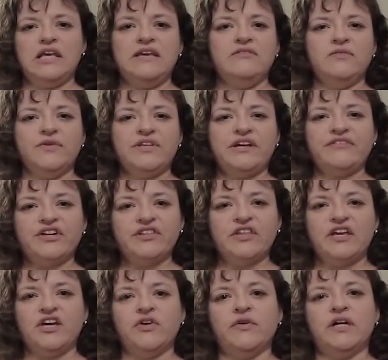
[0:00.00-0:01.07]
Even with
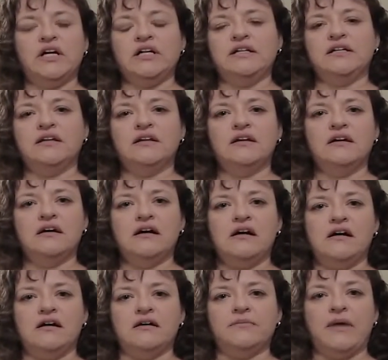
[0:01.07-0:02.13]
everything going on,
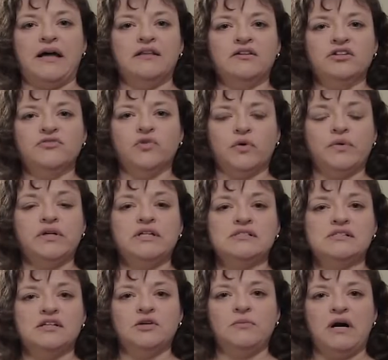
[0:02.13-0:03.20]
um, I looked forward to
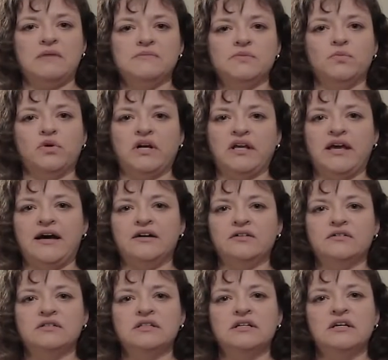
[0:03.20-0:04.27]
Single Mom's Morning Out.